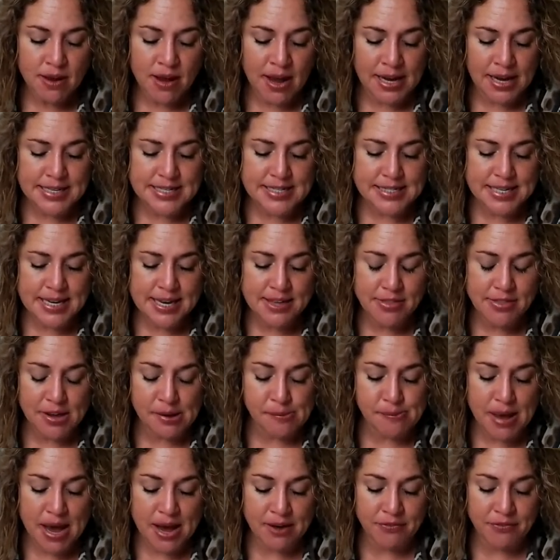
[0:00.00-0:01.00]
I see
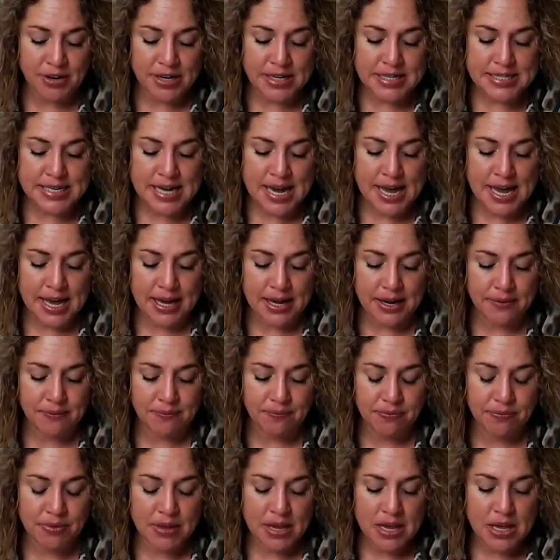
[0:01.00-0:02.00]
them every day.
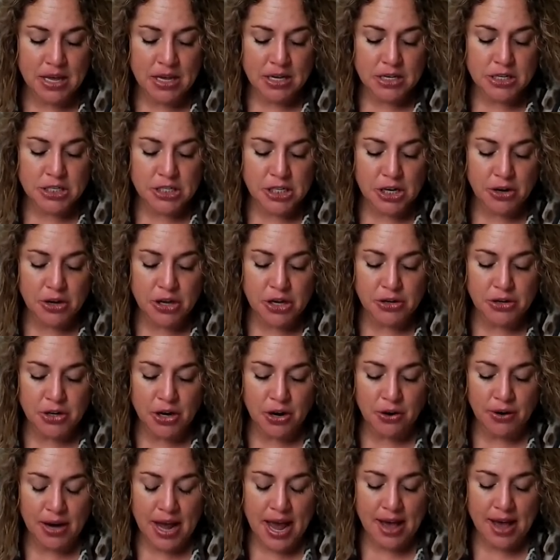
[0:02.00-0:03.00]
So you
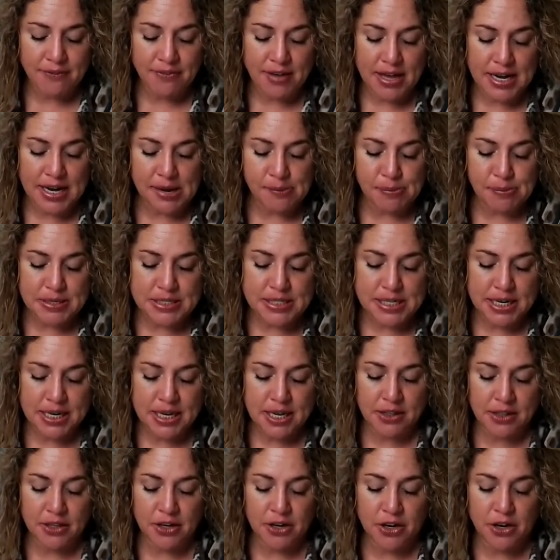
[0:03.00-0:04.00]
don't have any
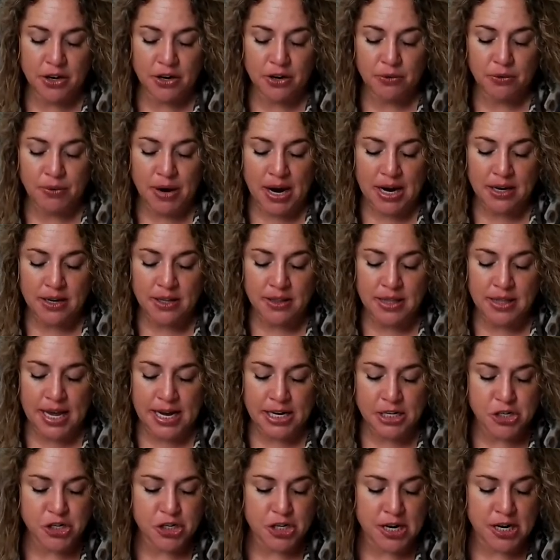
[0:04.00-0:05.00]
particular
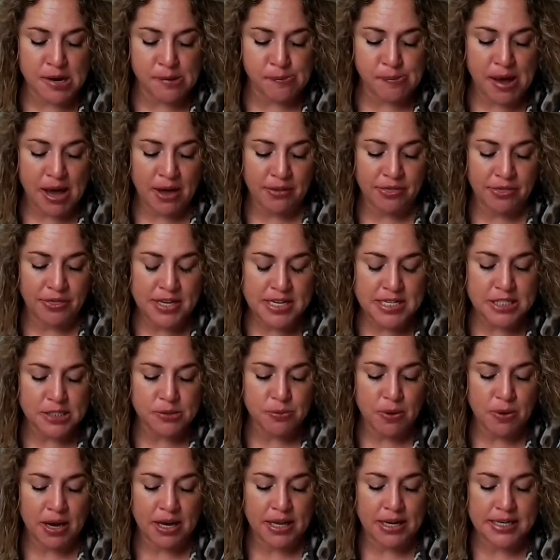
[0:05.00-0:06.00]
recollection about this
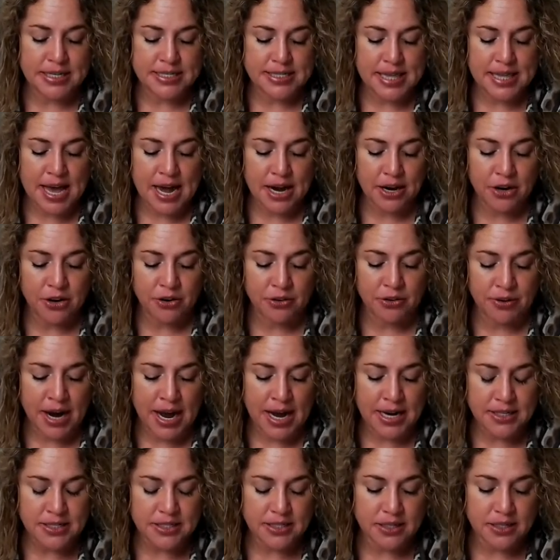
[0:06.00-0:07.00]
one, is that
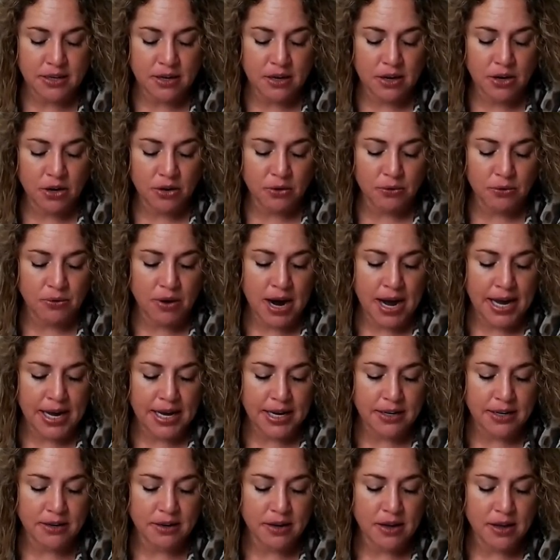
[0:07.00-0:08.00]
correct?
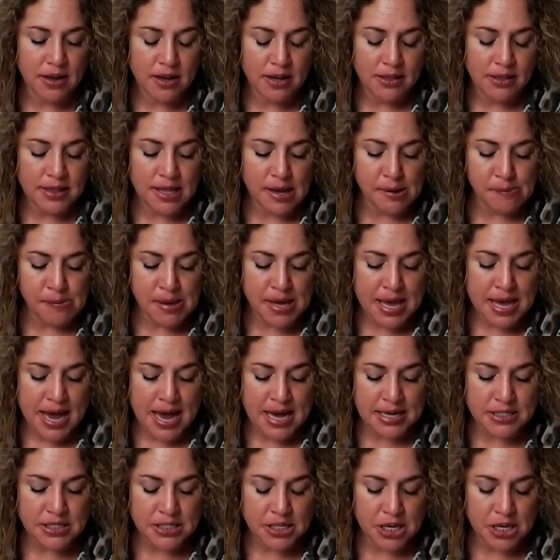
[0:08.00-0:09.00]
Right. Let me
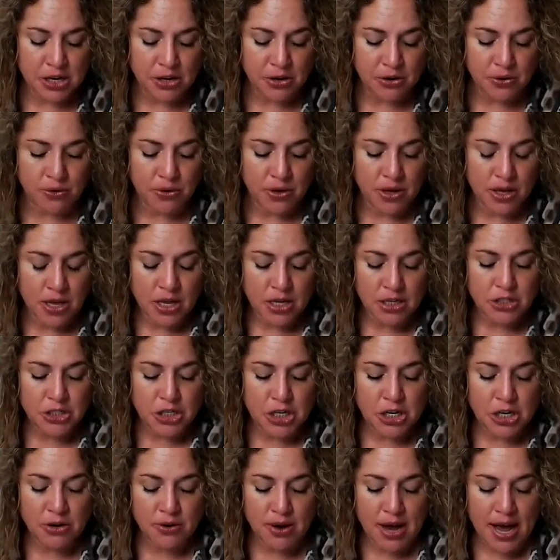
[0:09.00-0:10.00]
ask you do
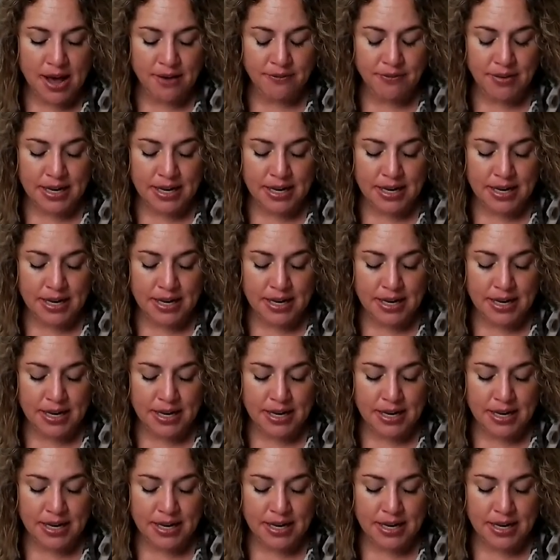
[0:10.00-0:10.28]
you have